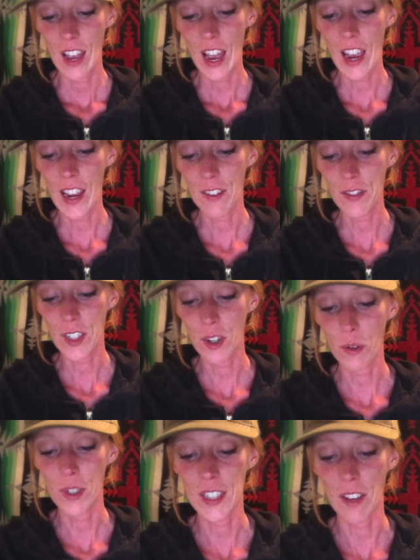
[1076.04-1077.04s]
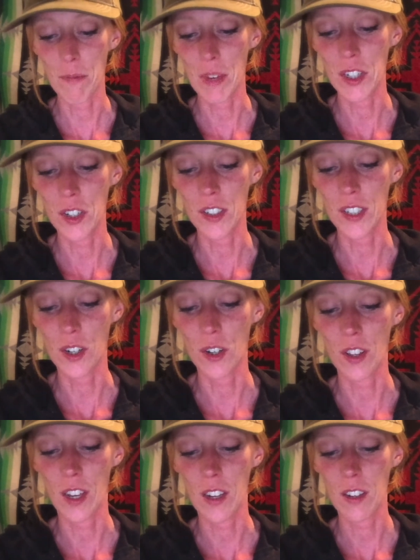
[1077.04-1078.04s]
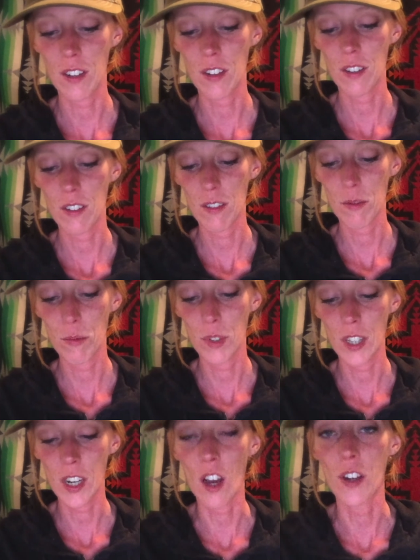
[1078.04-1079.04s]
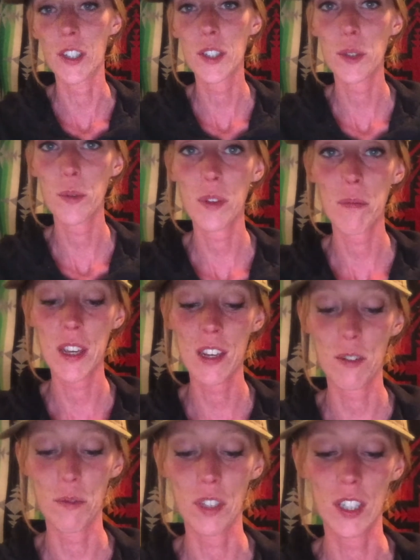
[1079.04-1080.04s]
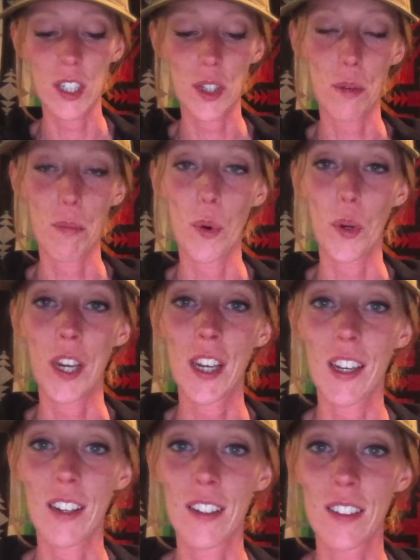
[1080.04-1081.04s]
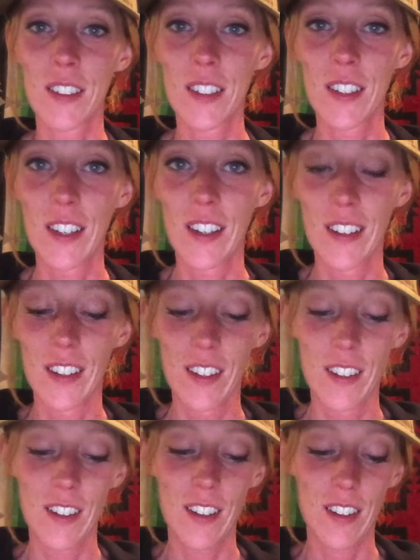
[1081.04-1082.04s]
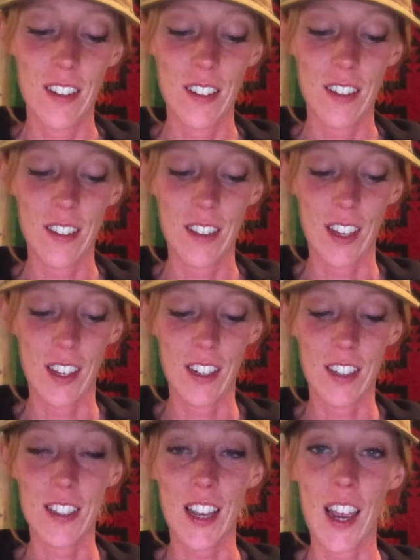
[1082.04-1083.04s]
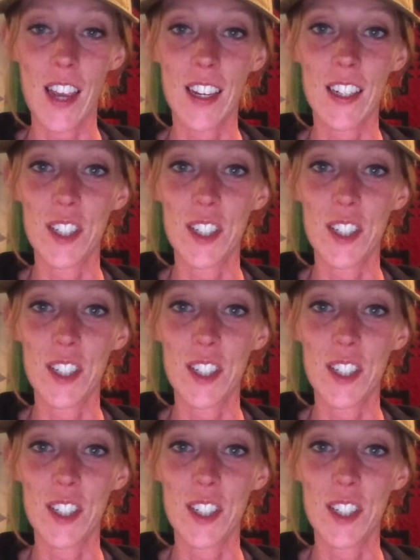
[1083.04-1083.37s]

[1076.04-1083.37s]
I have to always have mentors that are like really honest with me and really to the point, and like, cause I get